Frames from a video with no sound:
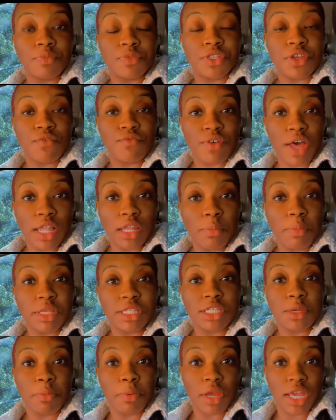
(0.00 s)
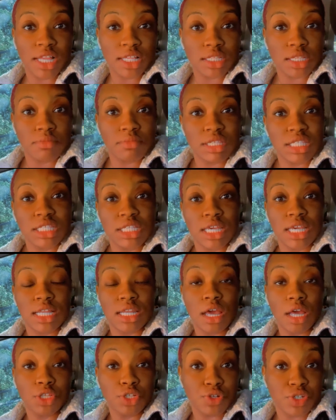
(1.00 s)
develop a deeper intimacy
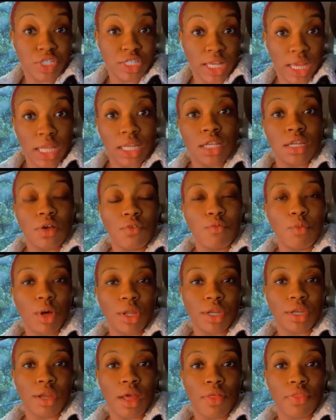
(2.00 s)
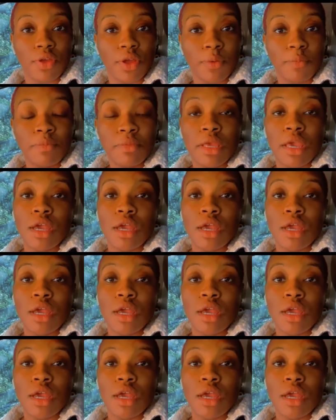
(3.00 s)
and understanding of one another.